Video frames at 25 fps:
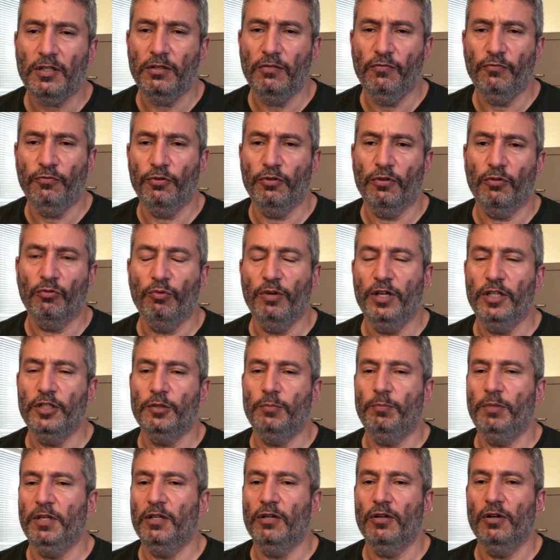for the
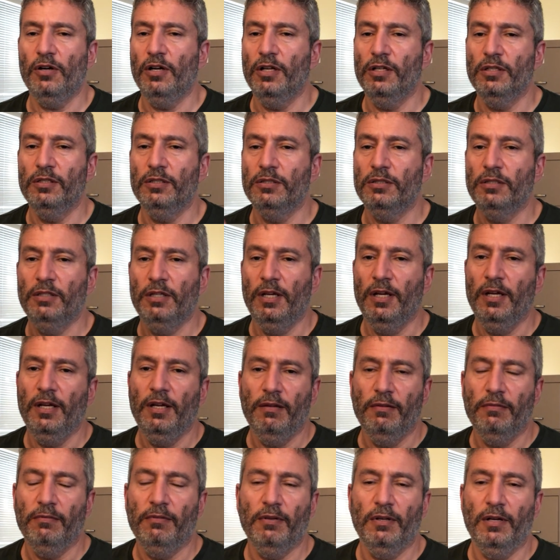rich because
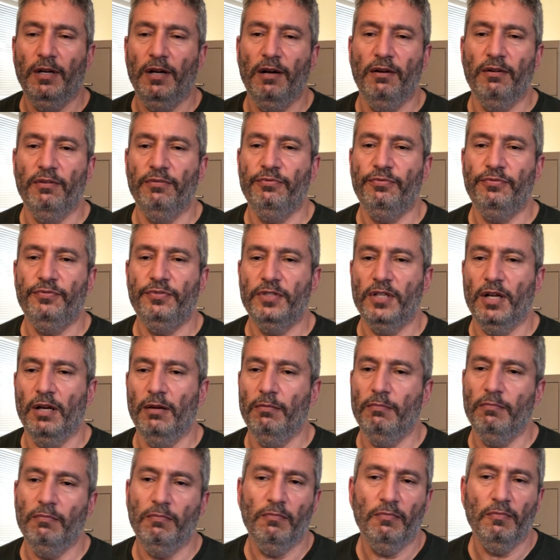of
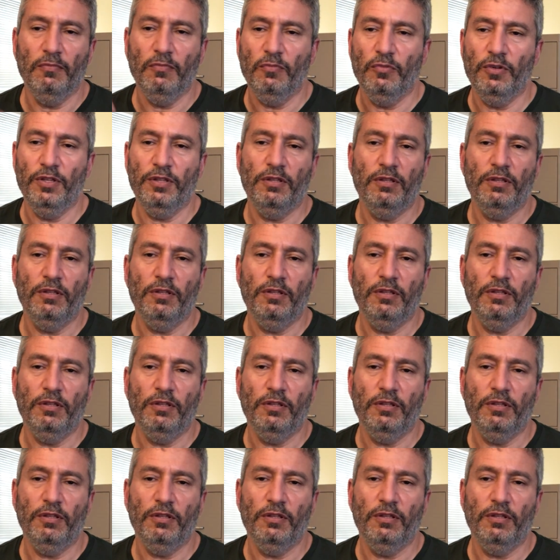some